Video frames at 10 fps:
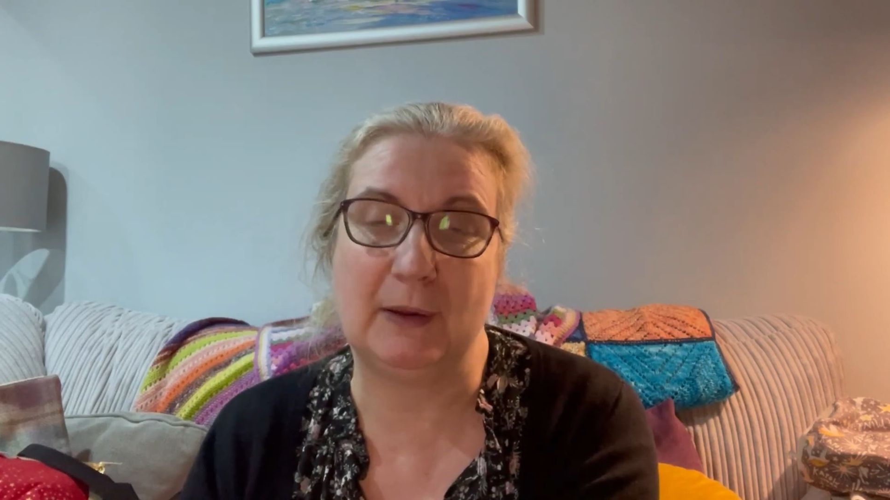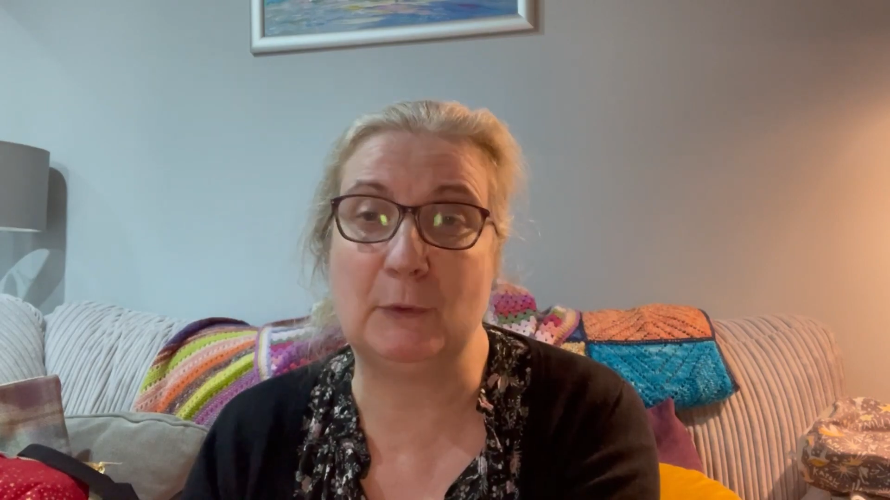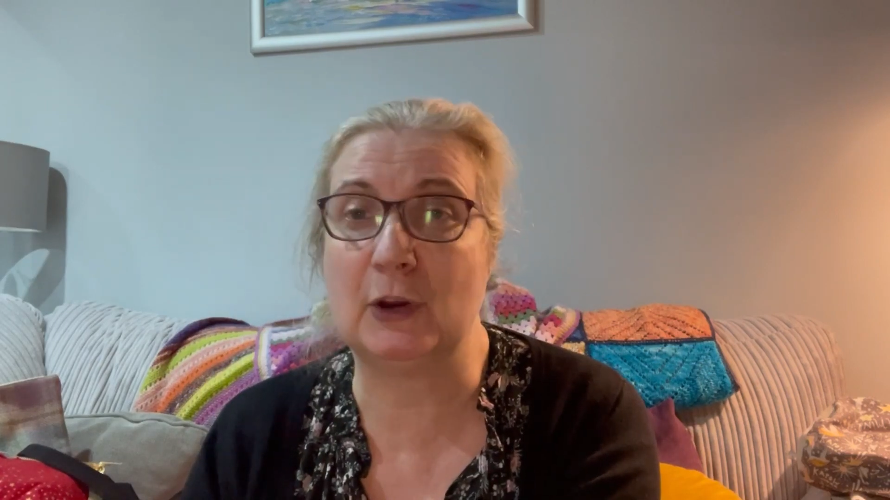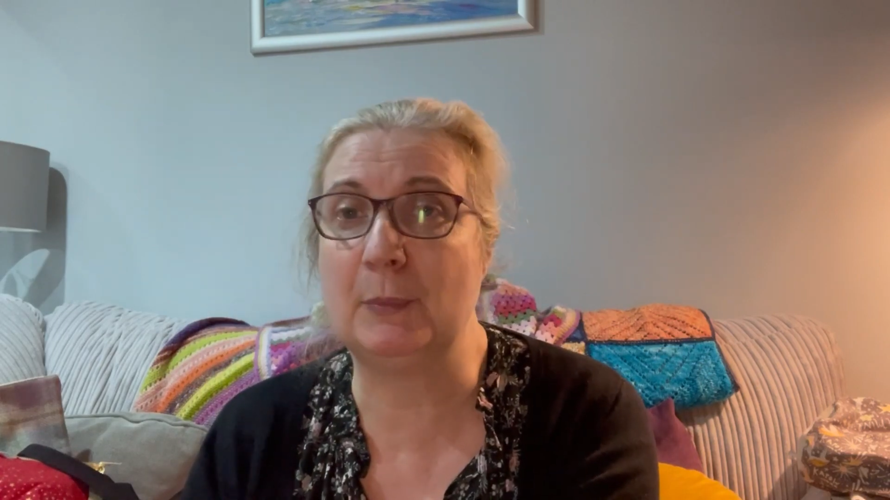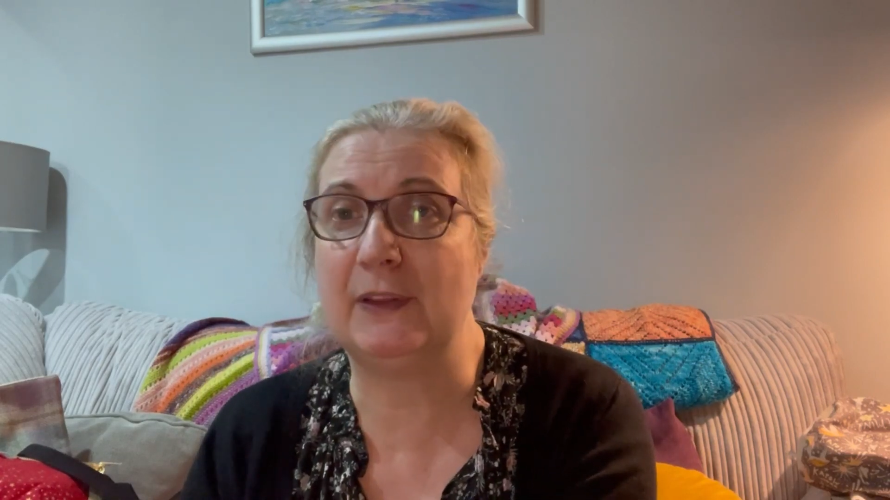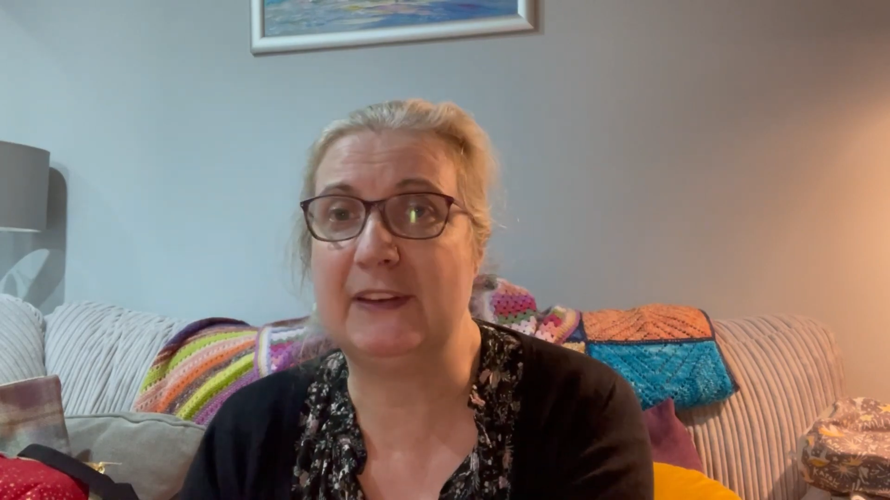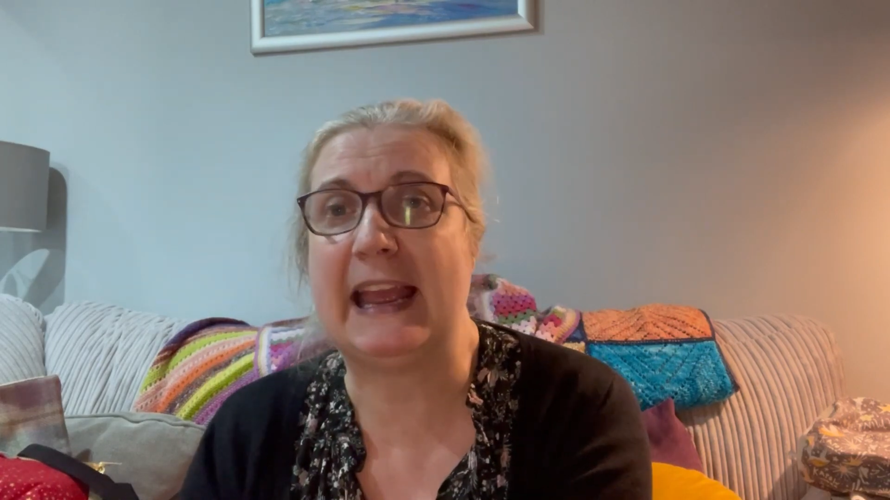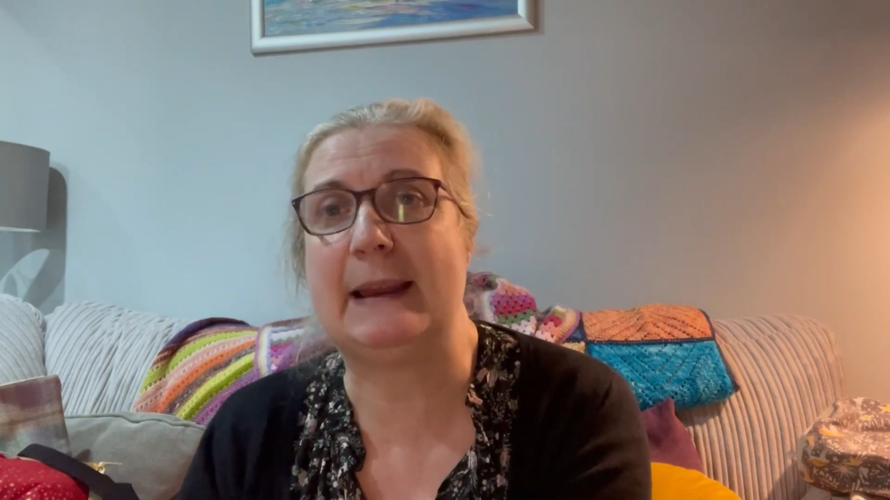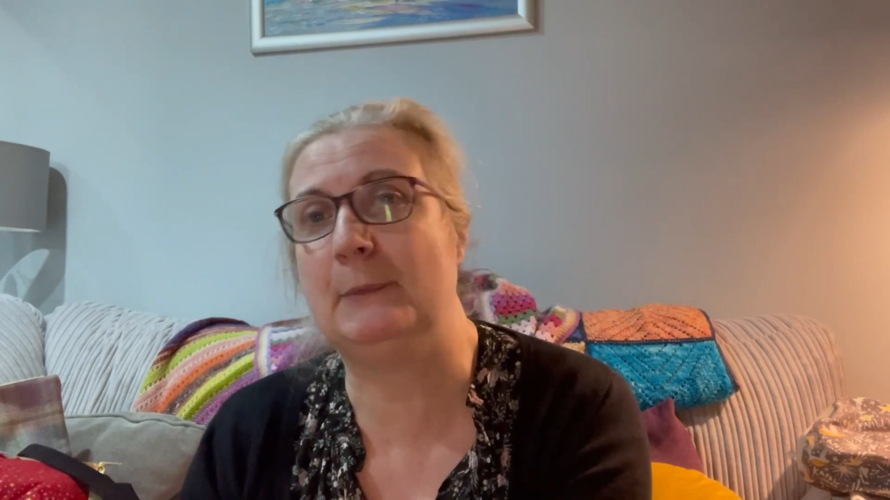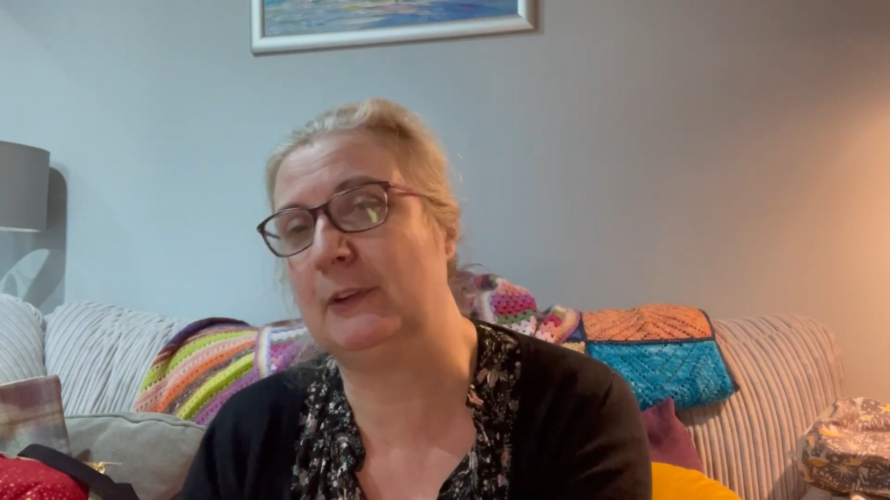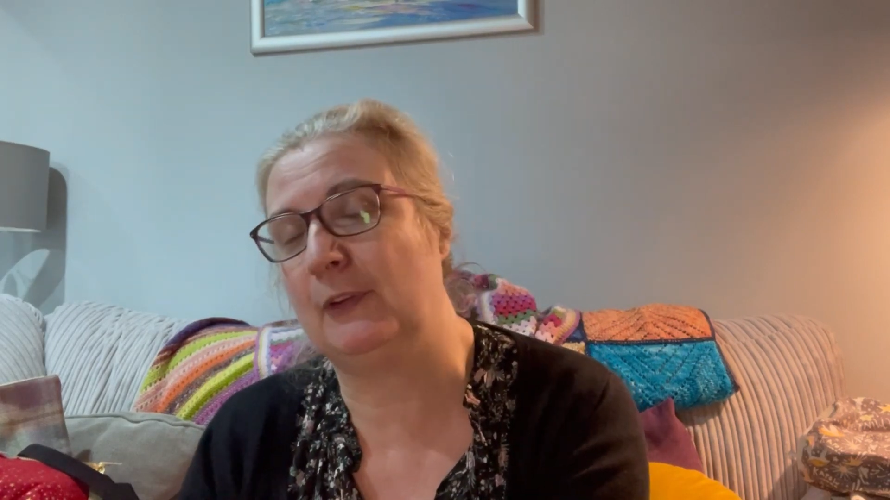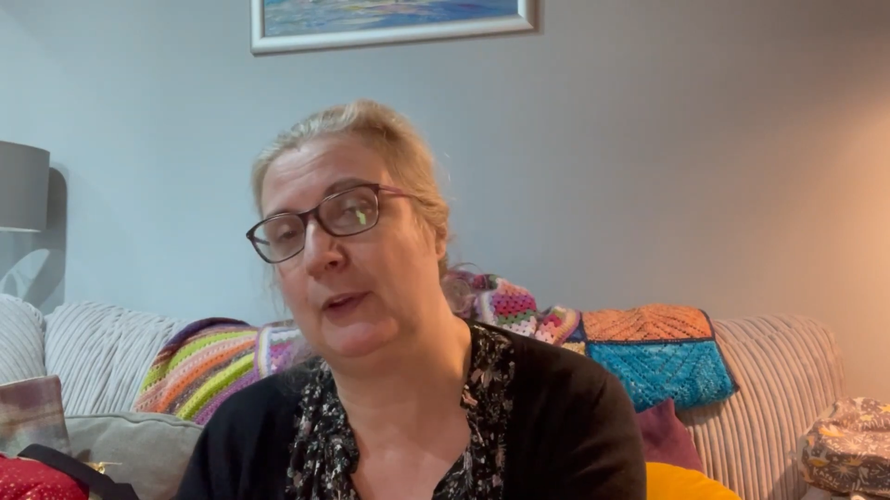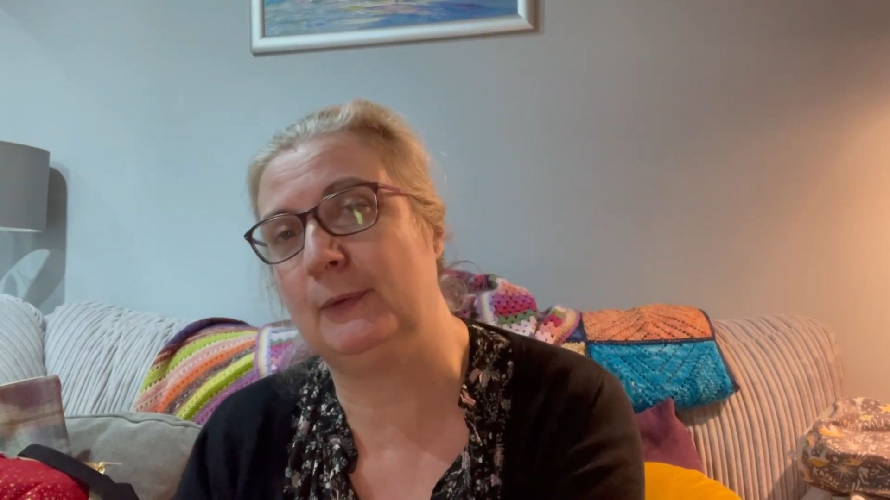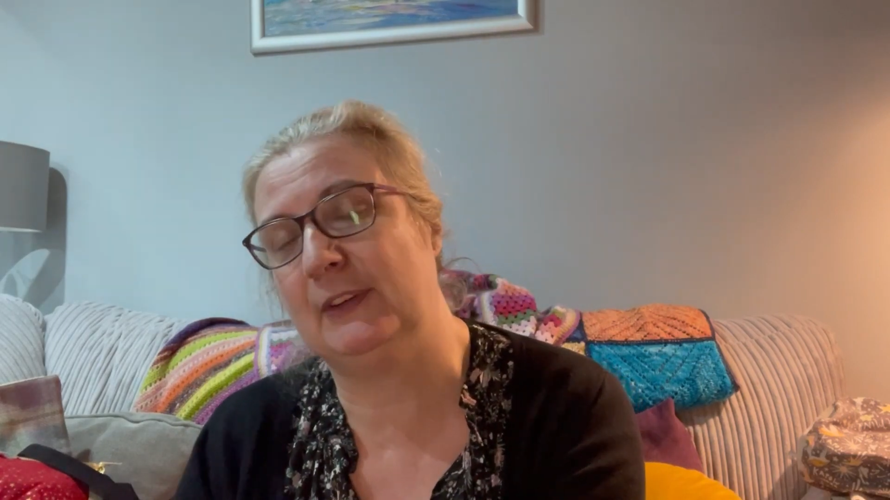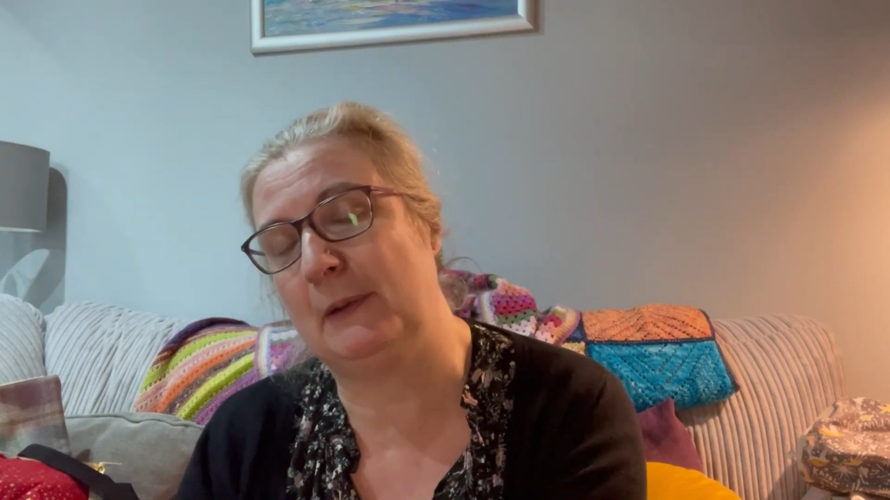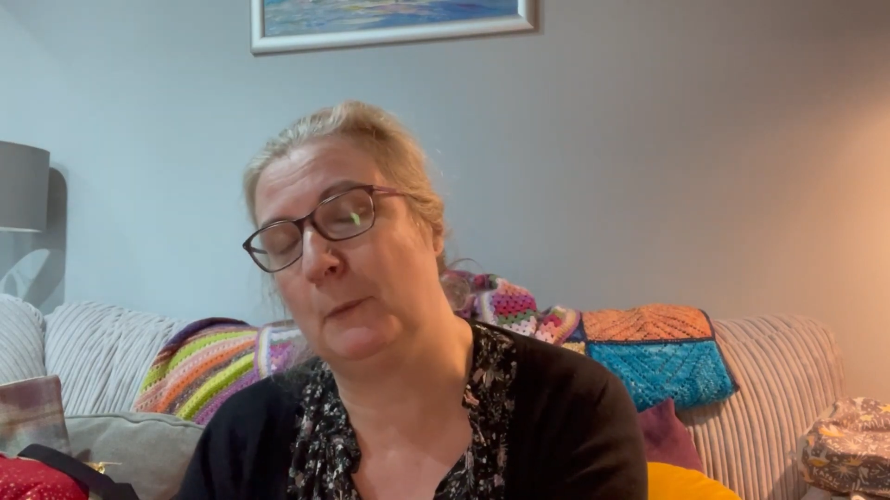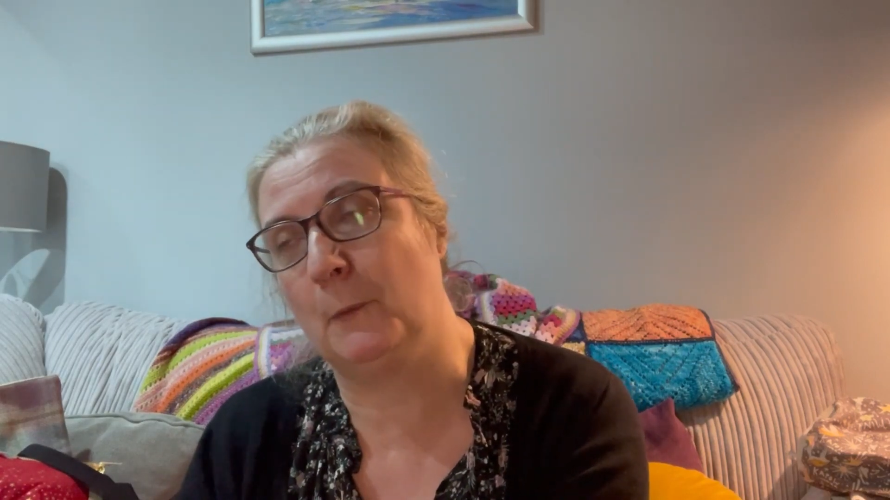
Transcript: I'm not going to put the names of who sent